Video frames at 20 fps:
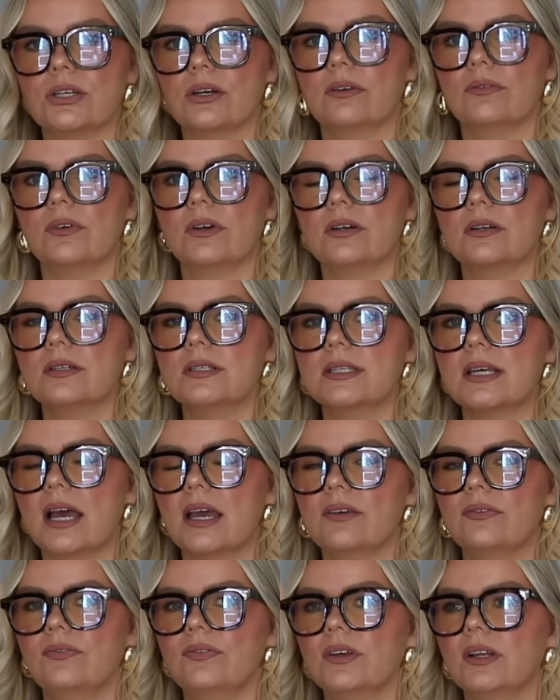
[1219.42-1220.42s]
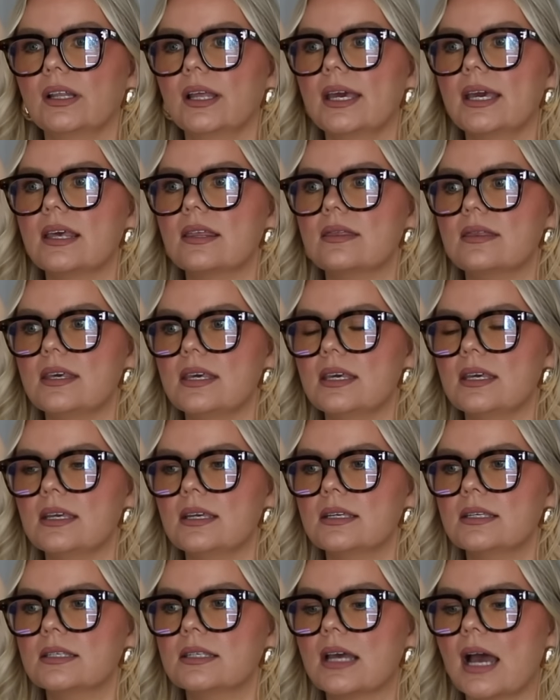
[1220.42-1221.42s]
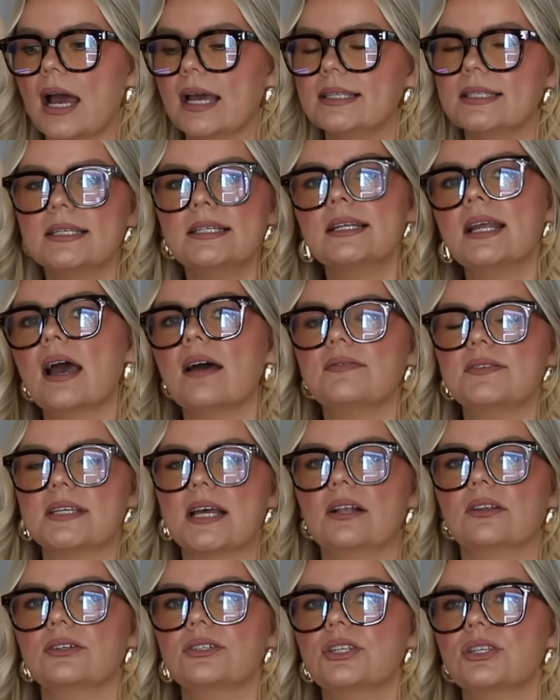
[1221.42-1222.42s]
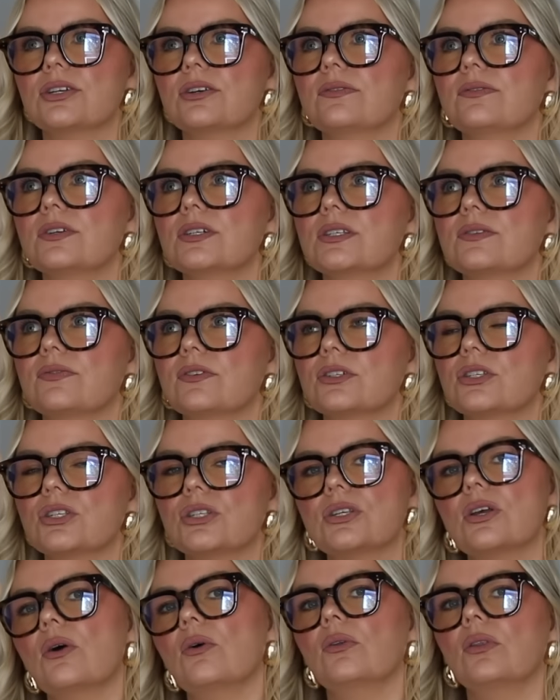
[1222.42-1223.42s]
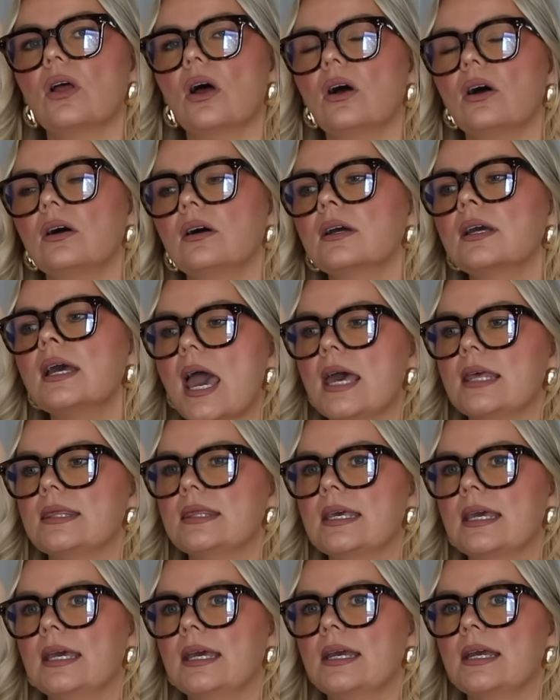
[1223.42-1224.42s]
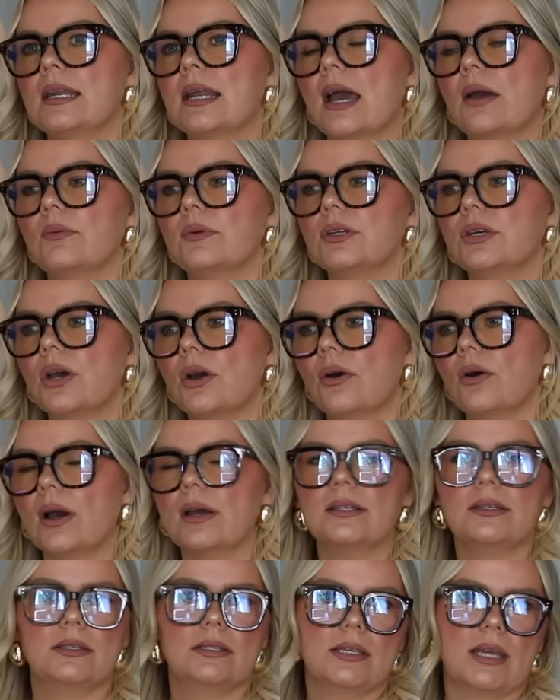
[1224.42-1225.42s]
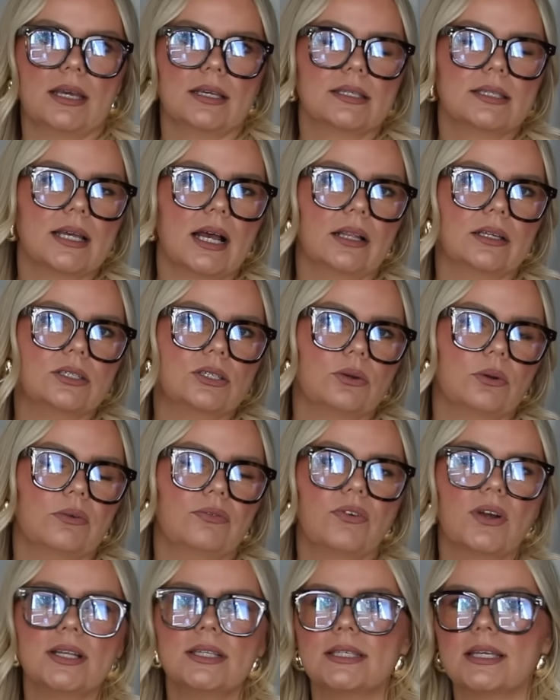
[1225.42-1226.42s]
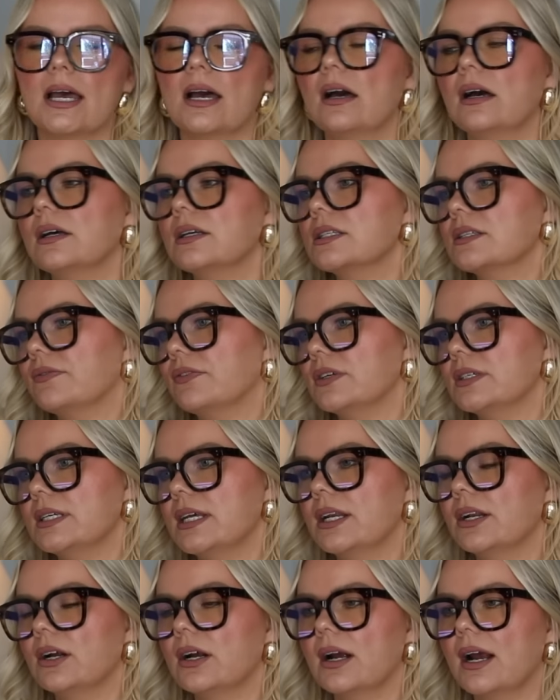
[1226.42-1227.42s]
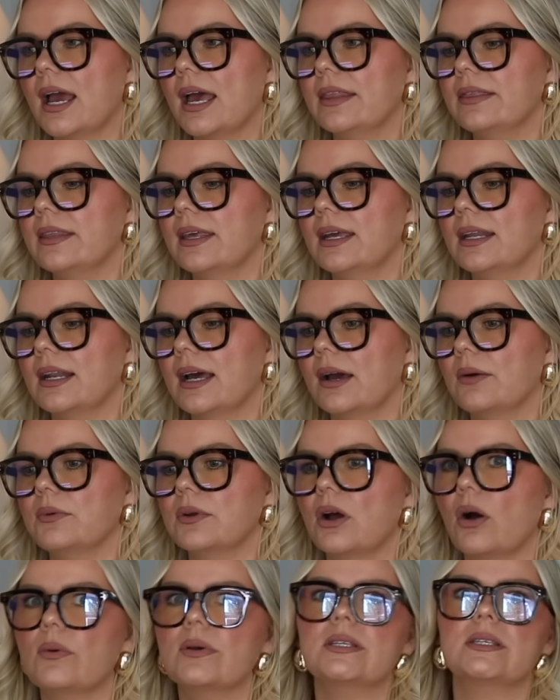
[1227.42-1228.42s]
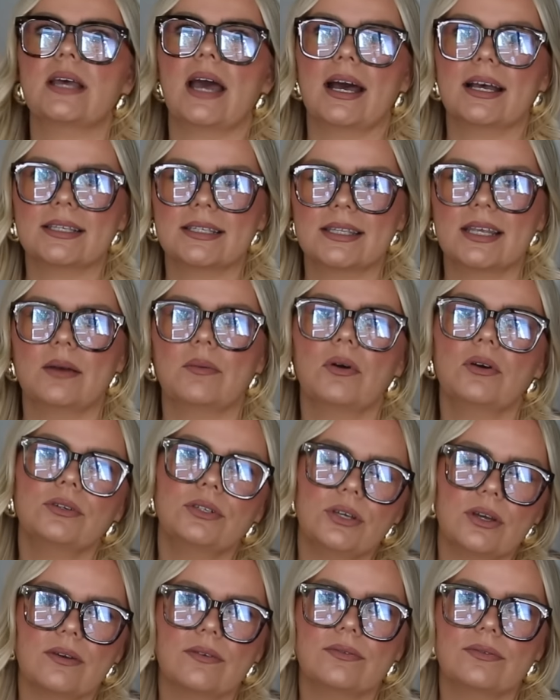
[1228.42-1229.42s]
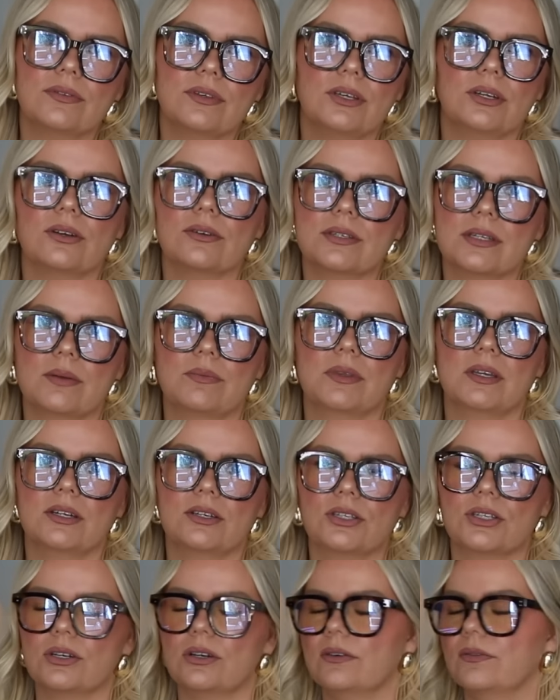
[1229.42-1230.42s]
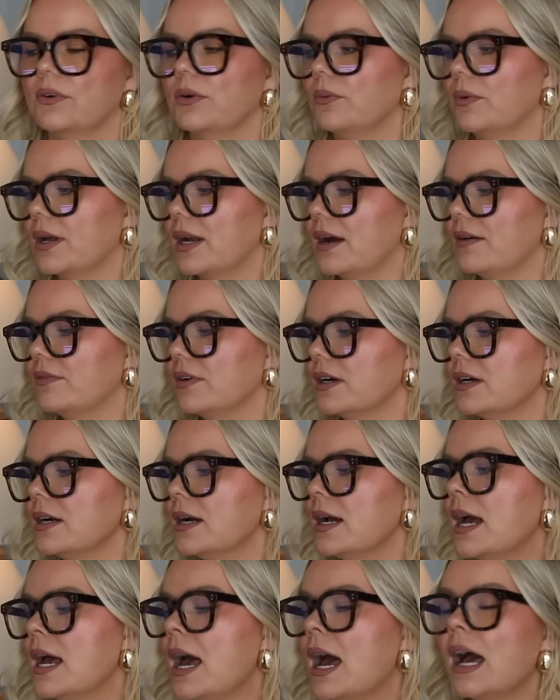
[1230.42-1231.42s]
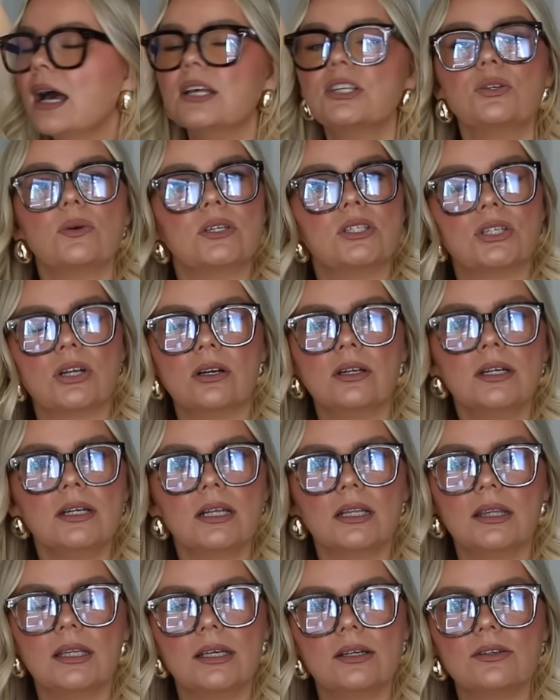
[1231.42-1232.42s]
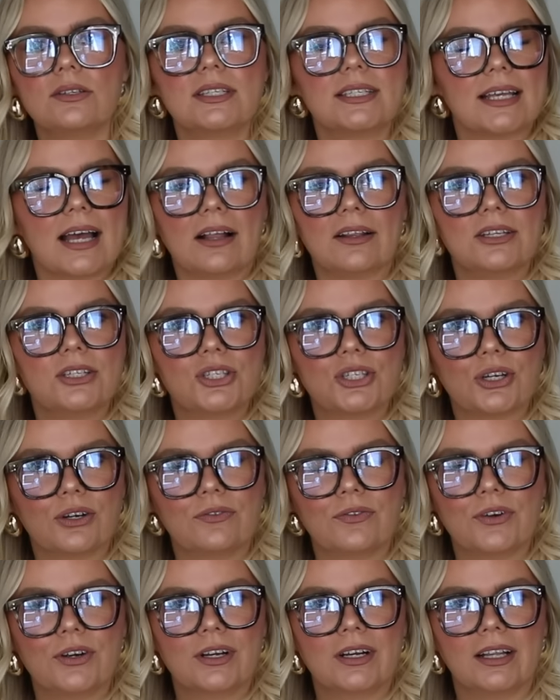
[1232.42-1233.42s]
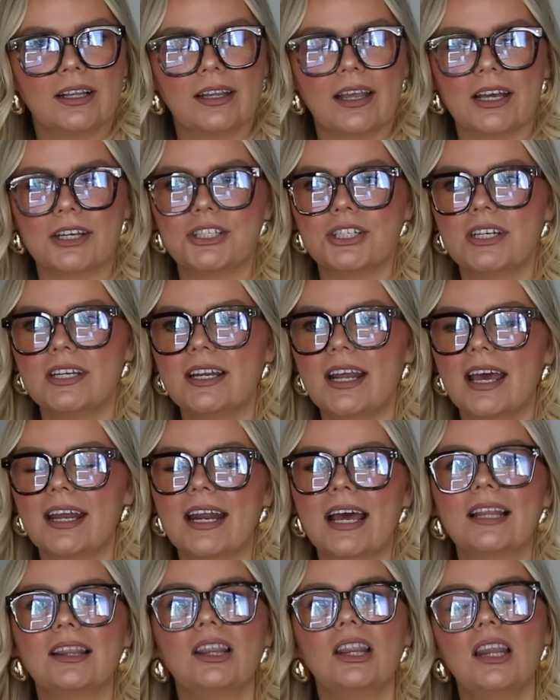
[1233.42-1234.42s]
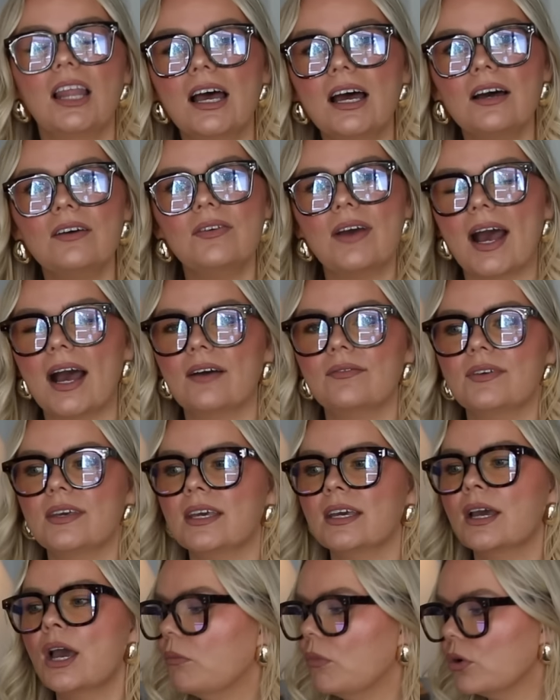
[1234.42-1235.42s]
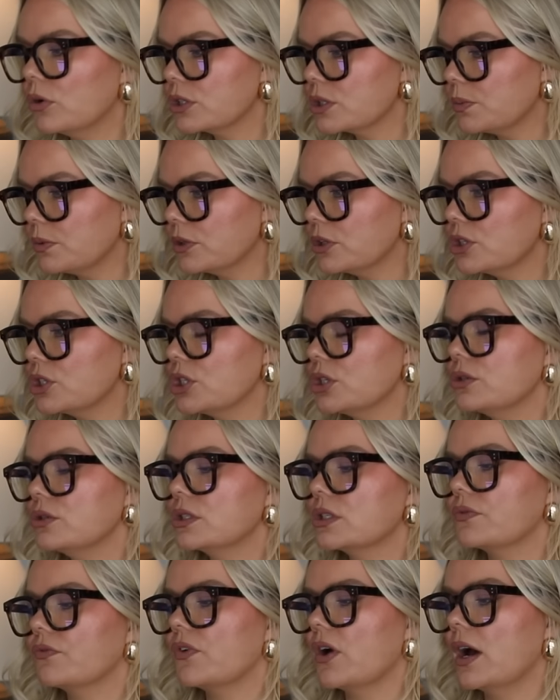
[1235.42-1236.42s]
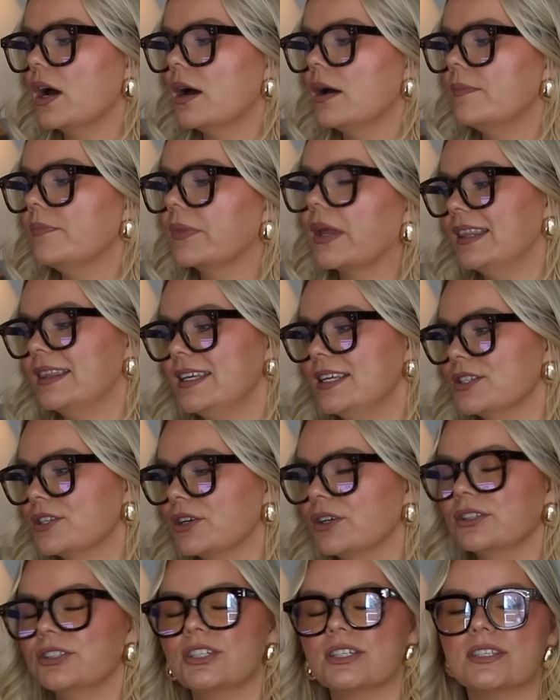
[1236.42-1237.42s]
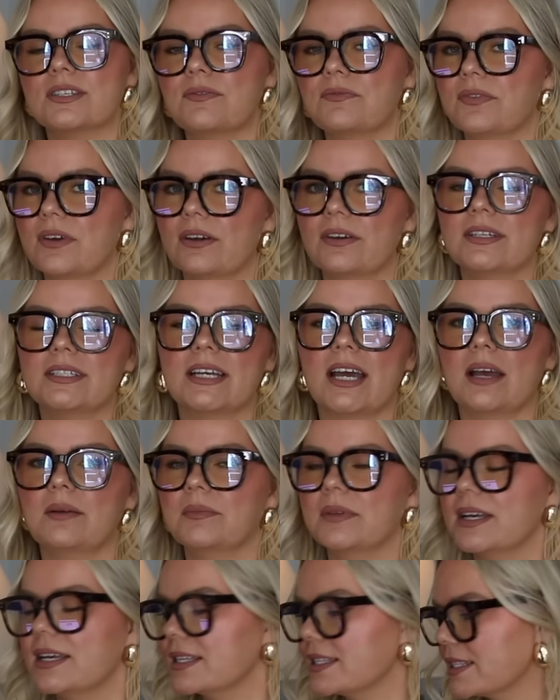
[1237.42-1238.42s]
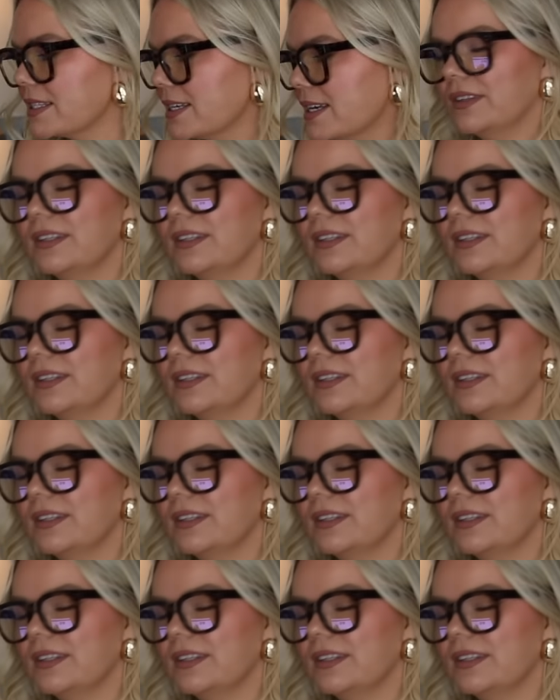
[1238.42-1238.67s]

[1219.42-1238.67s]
servers. I feel like these, I didn't have salad servers for so long. And then I would go, I'd take a salad to a friend's house for dinner. And then I would always ask them, oh, do you have, you know, something to serve or whatever. So I started a little salad server collection and I love having multiple to choose from. And these are just very timeless.